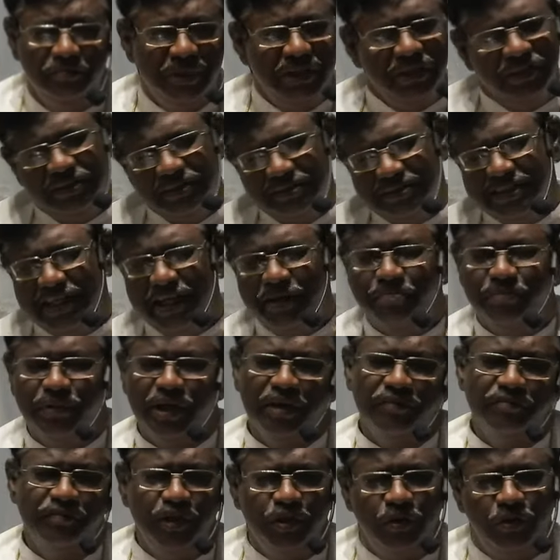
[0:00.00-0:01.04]
but at the same
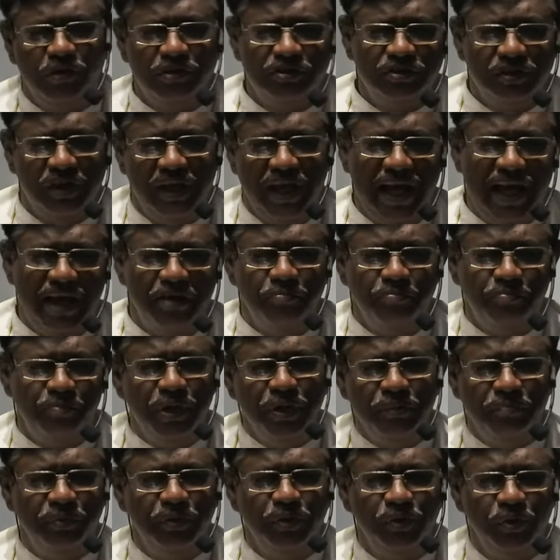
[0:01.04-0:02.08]
time, we also have
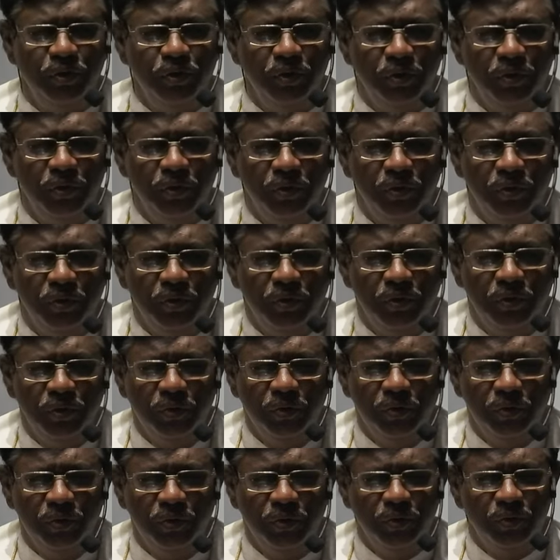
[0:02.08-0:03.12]
people
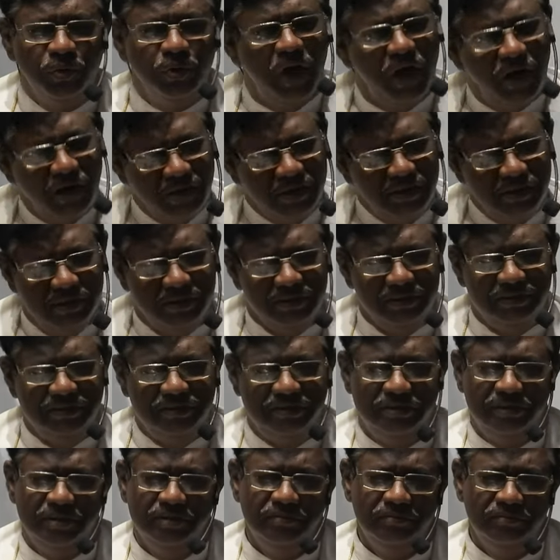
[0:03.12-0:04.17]
who hurt
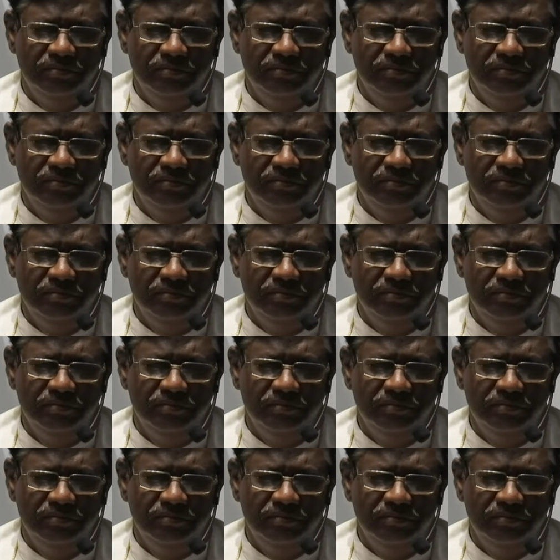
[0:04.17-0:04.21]
us